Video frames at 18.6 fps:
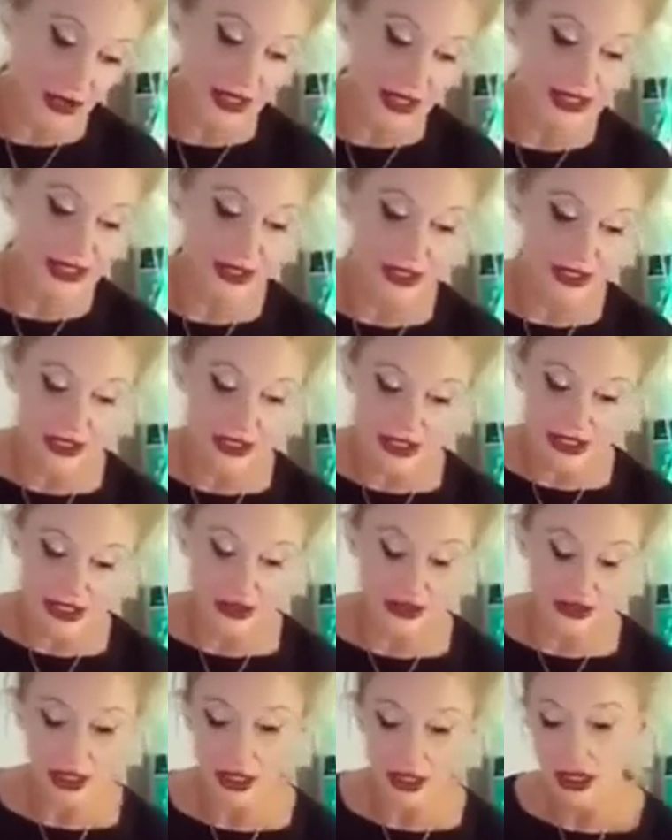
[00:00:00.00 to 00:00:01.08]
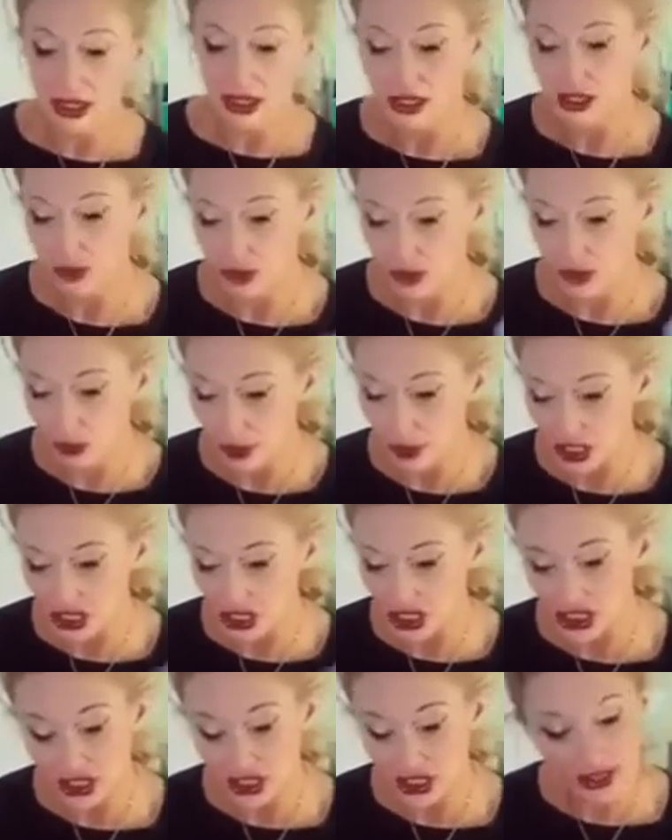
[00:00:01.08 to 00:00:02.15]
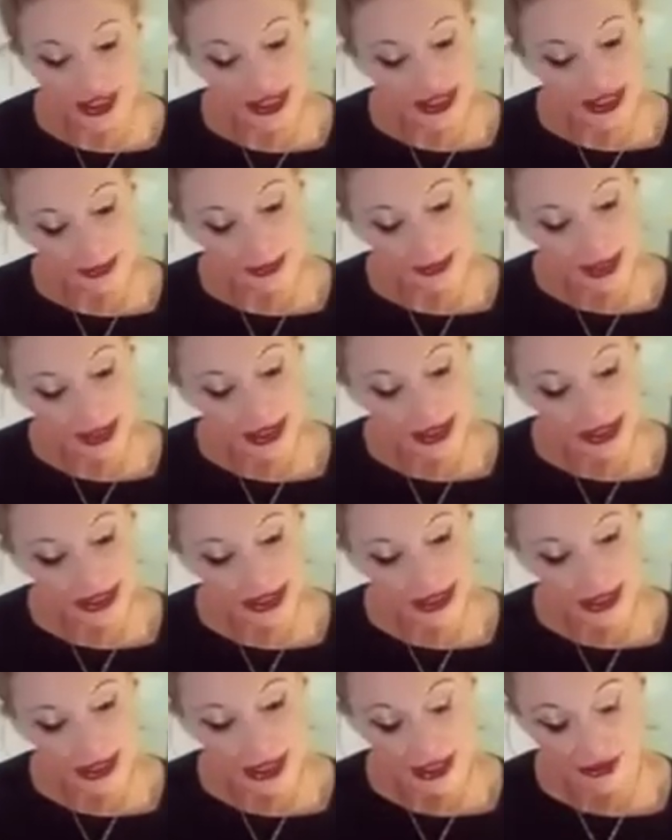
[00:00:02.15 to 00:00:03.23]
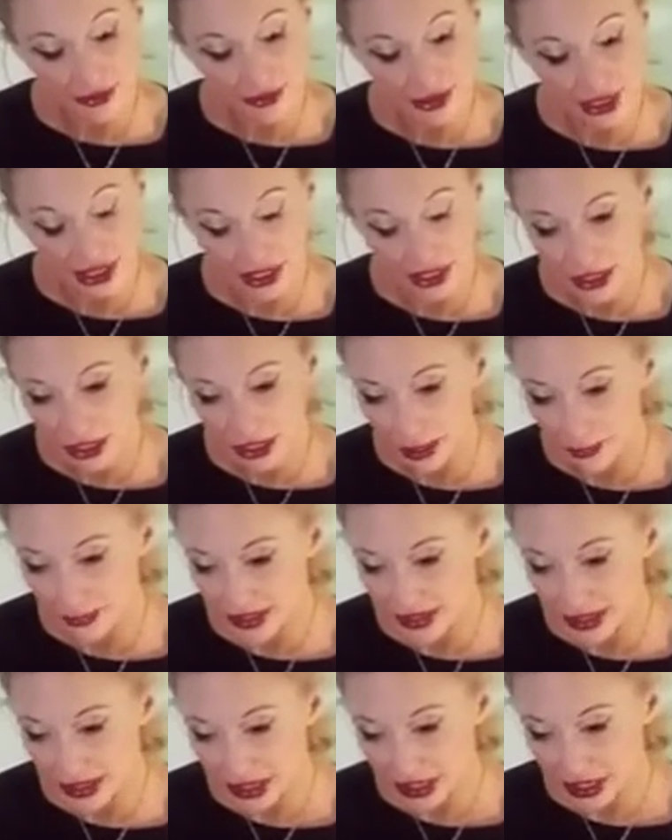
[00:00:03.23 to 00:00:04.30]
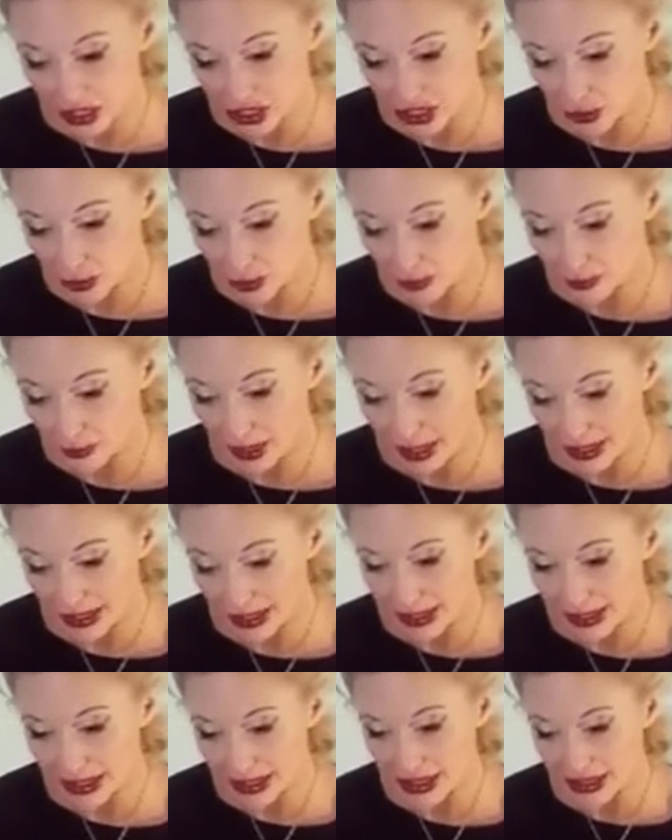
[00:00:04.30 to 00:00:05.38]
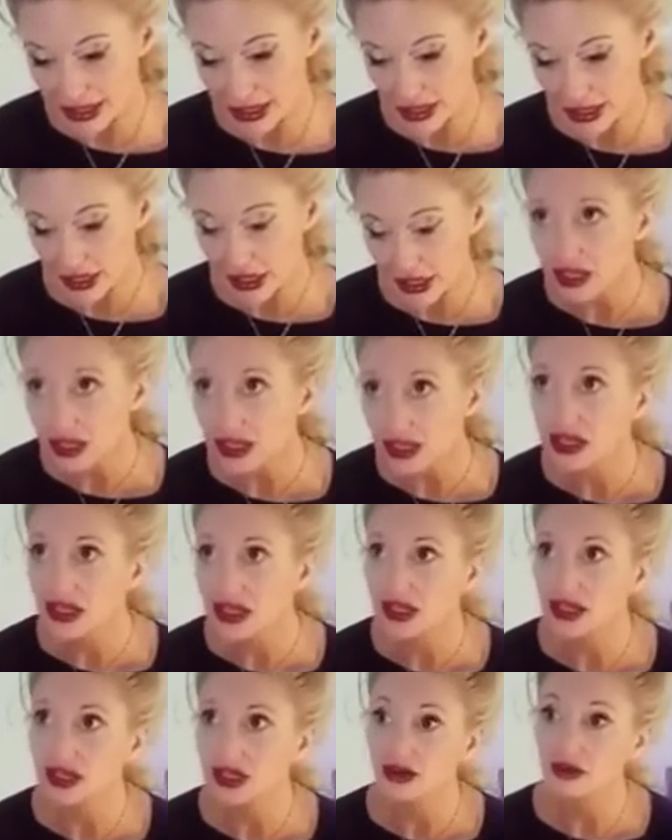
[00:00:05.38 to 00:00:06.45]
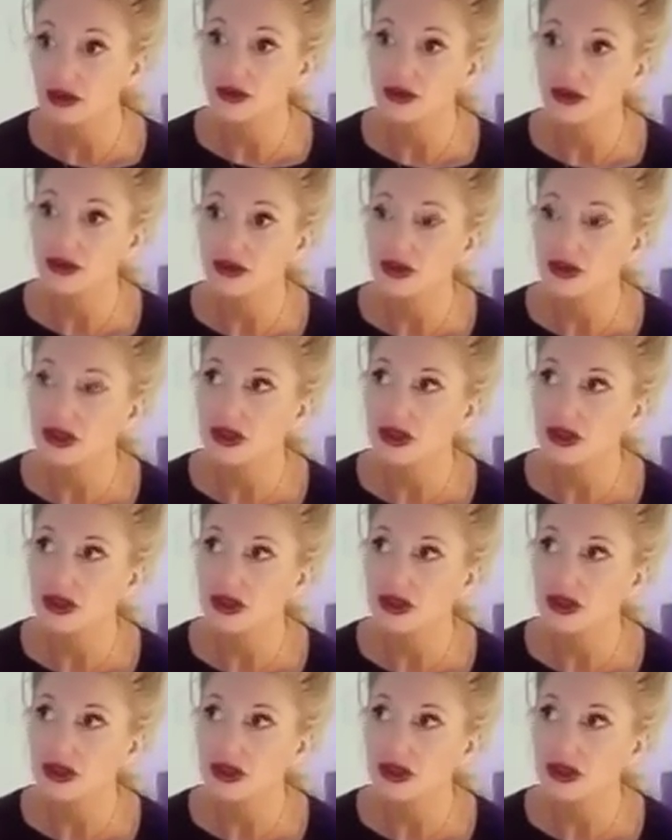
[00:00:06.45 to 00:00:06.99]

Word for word: okay, so here's the, you are the witch. This is Pisces, nine of, nine of cups, Jupiter and Pisces. Um,